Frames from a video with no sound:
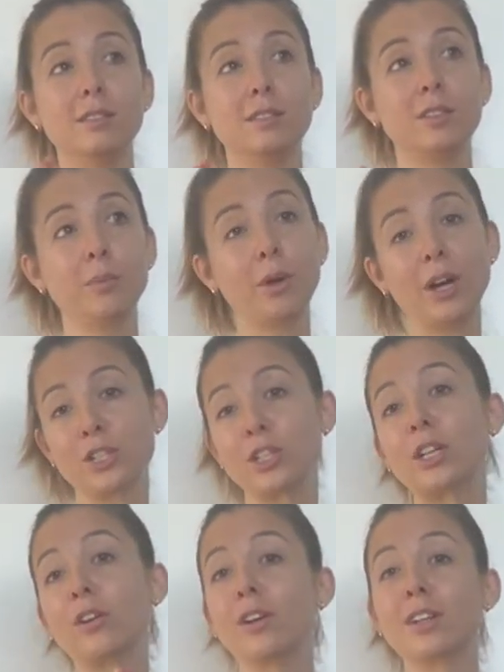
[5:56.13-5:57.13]

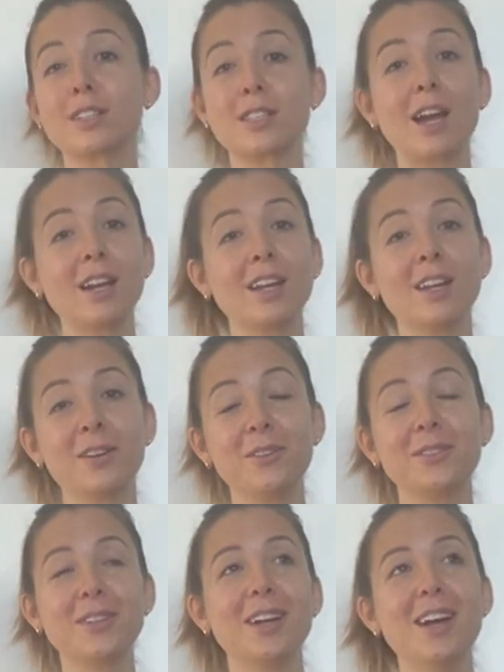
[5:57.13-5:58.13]
depression or anxiety. I
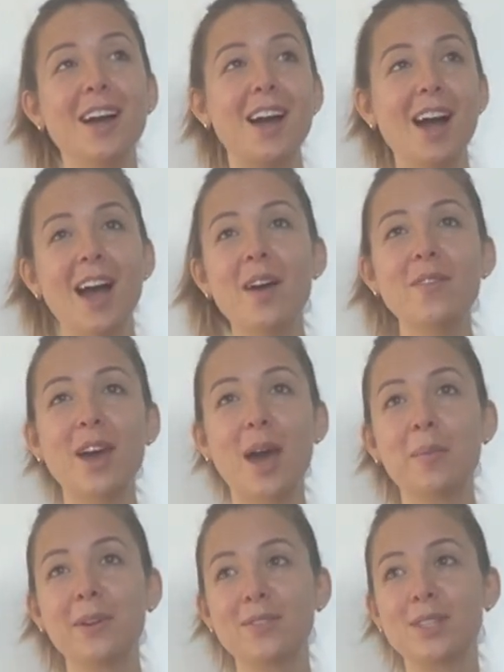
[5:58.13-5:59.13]
have a
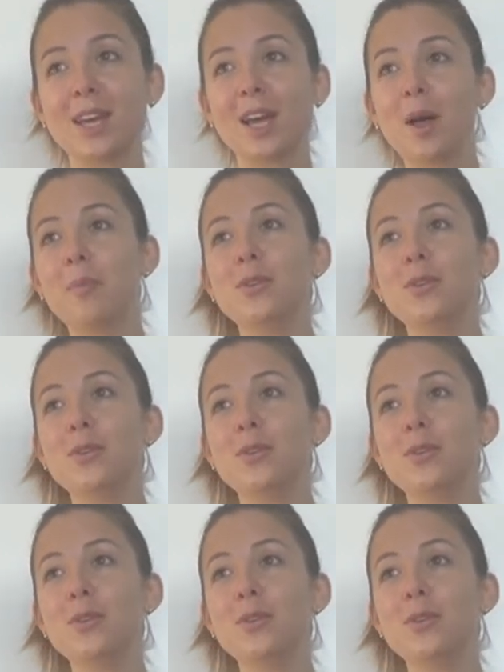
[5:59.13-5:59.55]
habit of saying help